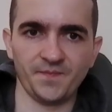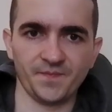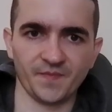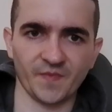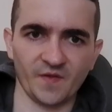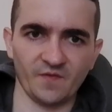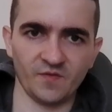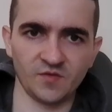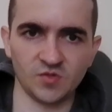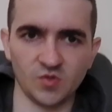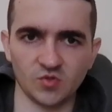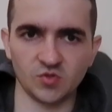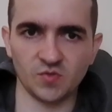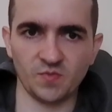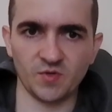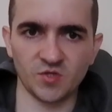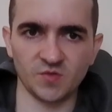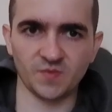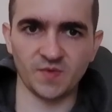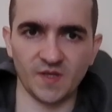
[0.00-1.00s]
There's also
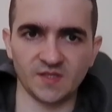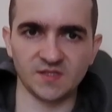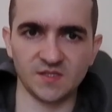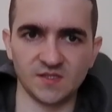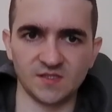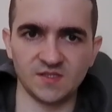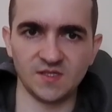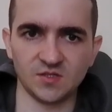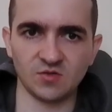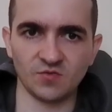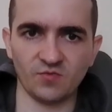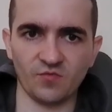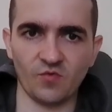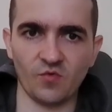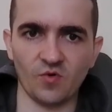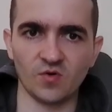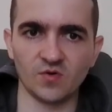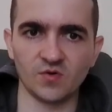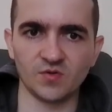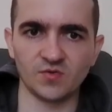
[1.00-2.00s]
bishop takes c6, of
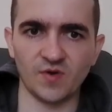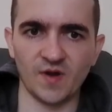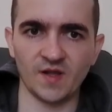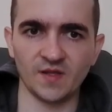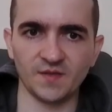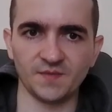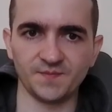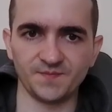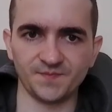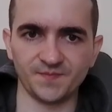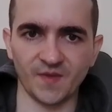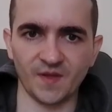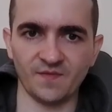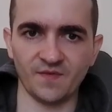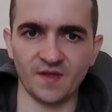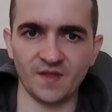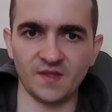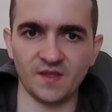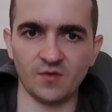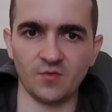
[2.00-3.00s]
course, right? And
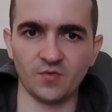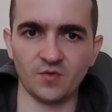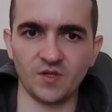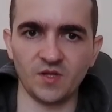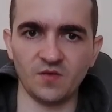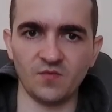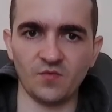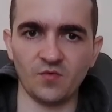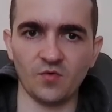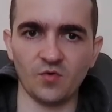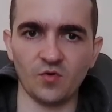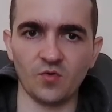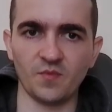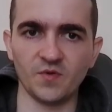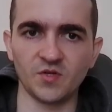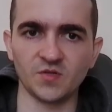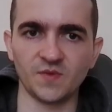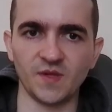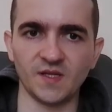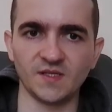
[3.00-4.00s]
then take on d4, or
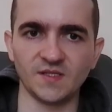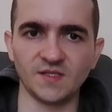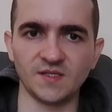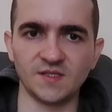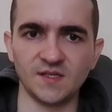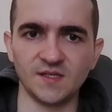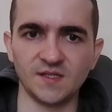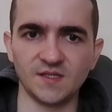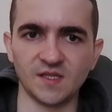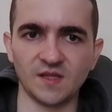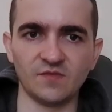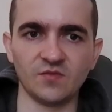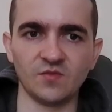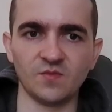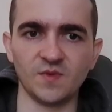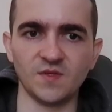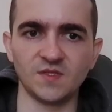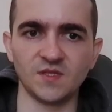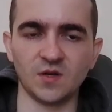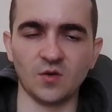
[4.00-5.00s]
bishop takes c6, and after
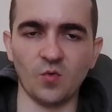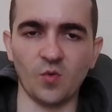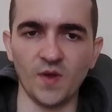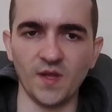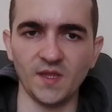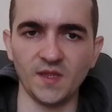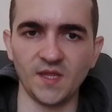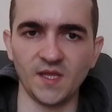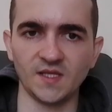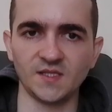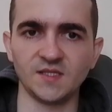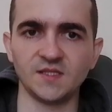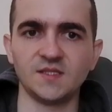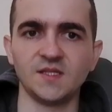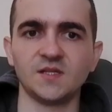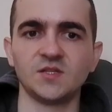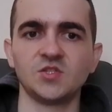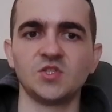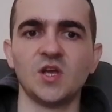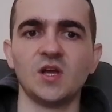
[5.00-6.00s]
bc, queen takes
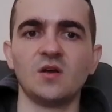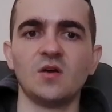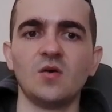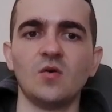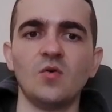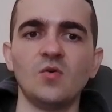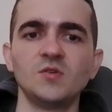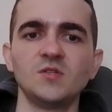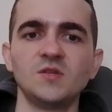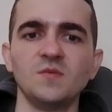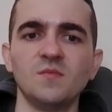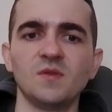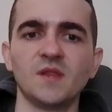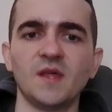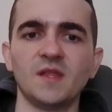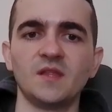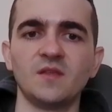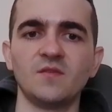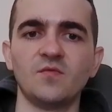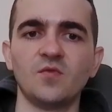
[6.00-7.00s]
c6 check, or simply
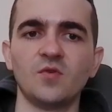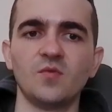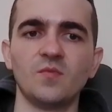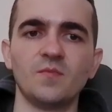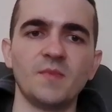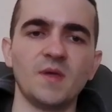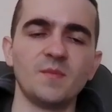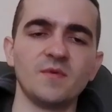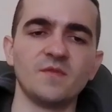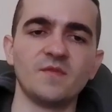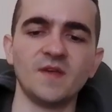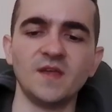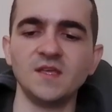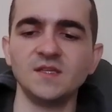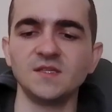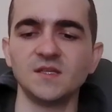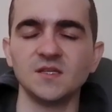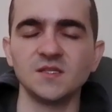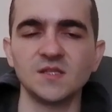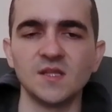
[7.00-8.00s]
knight d4, maybe the
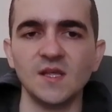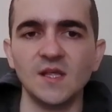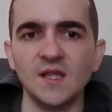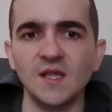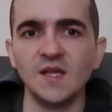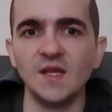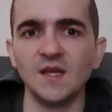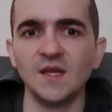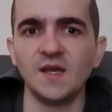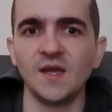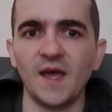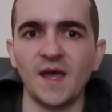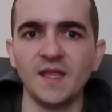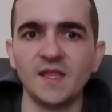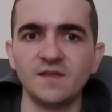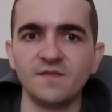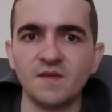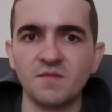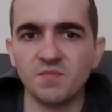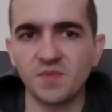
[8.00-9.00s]
easiest. And
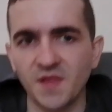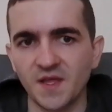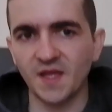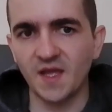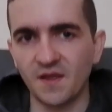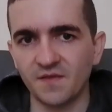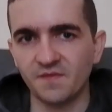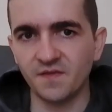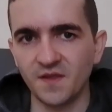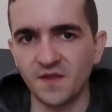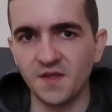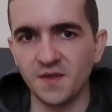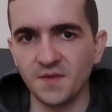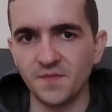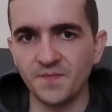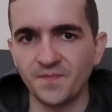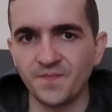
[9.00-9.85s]
if we play fe,